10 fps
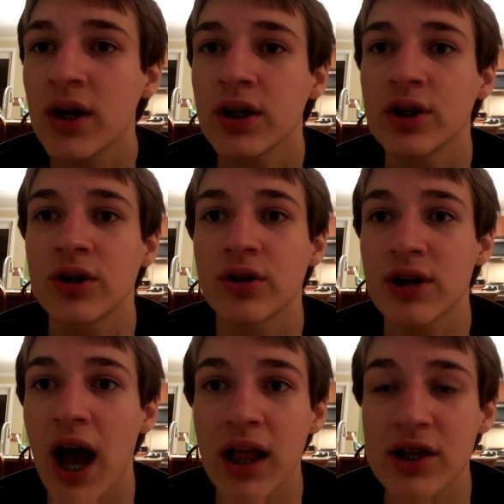your
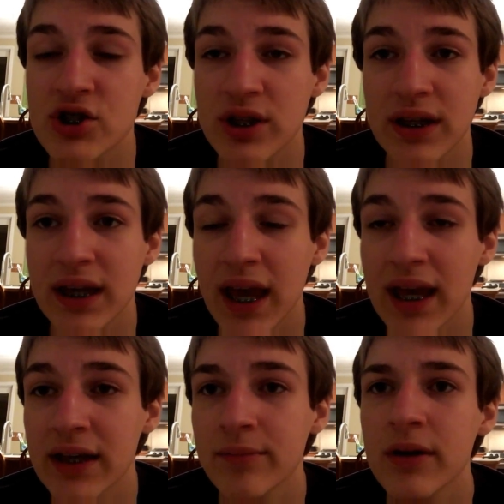knowledge in the
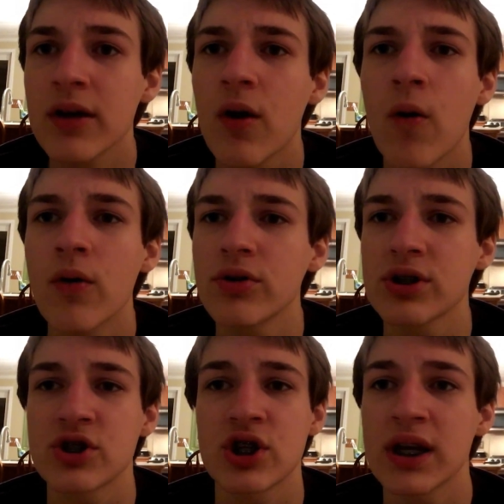game, or
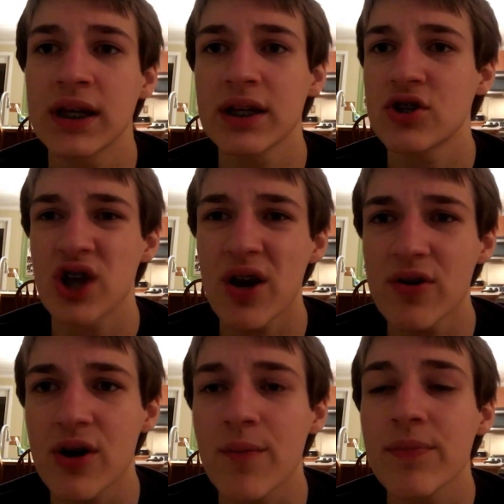just cheating in
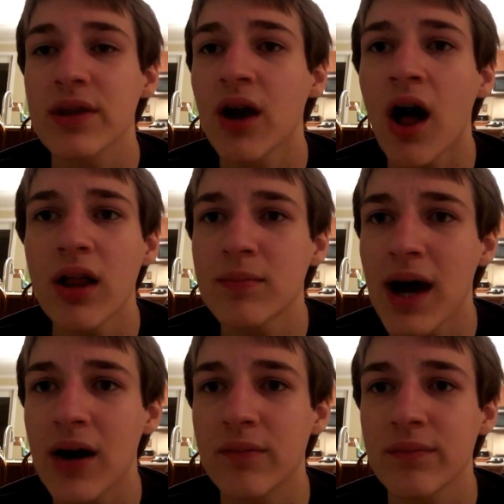general, call them
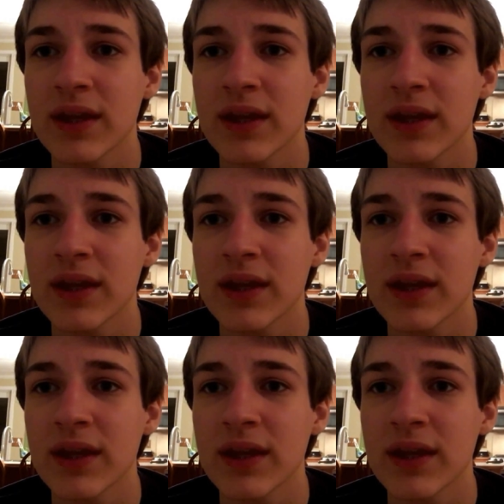out.